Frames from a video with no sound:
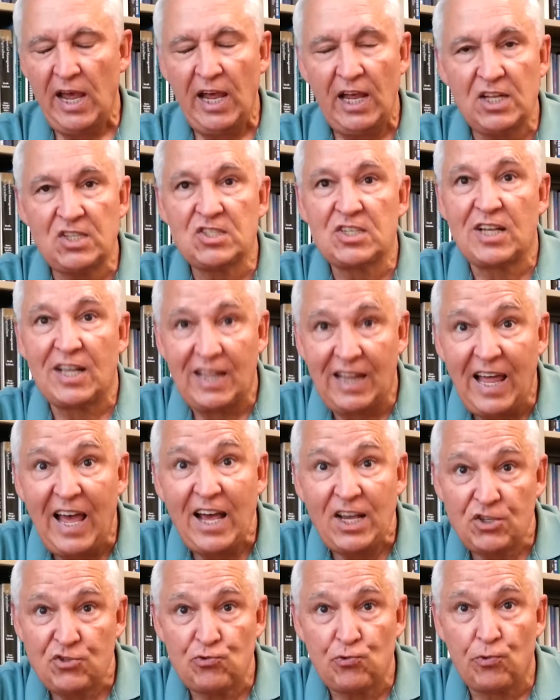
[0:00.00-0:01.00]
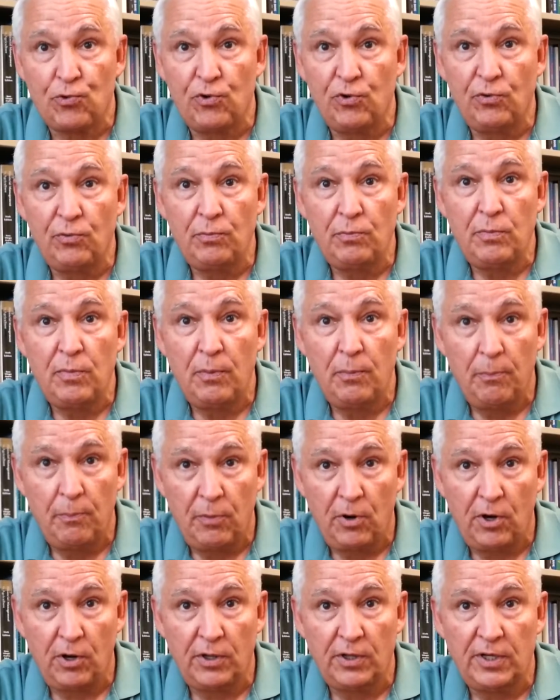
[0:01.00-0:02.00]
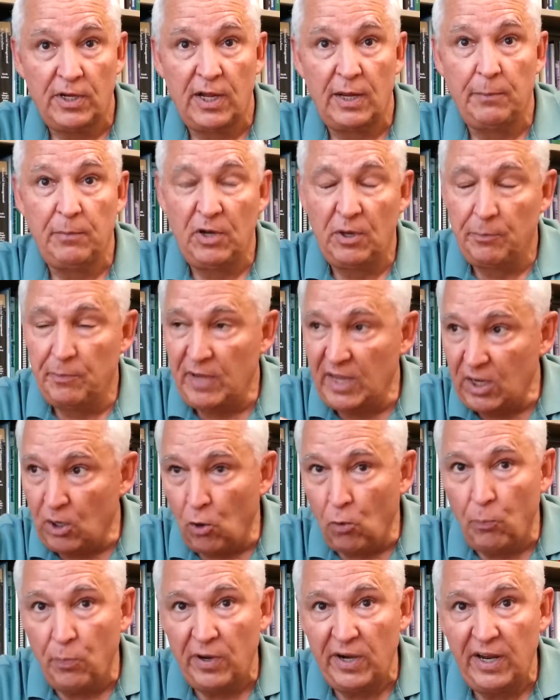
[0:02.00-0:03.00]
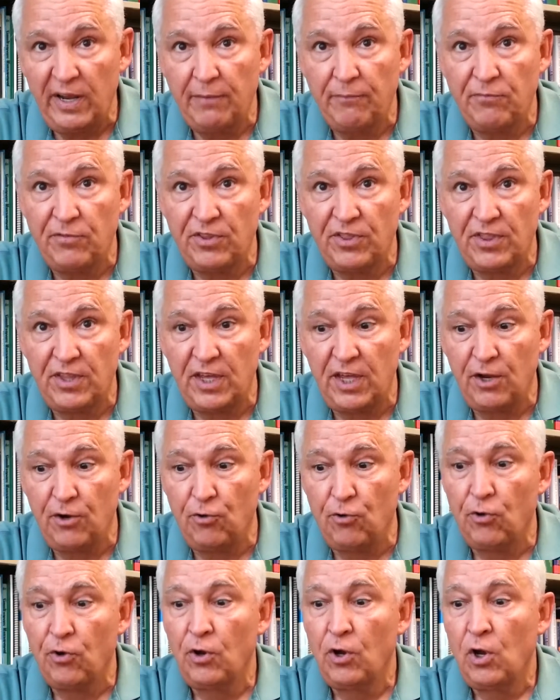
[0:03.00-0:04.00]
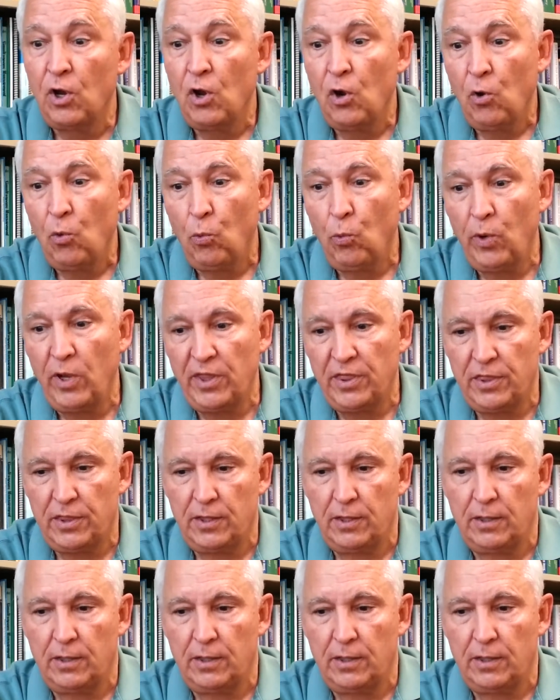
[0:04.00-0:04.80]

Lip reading: it's classroom part of the time in a big open amphitheater with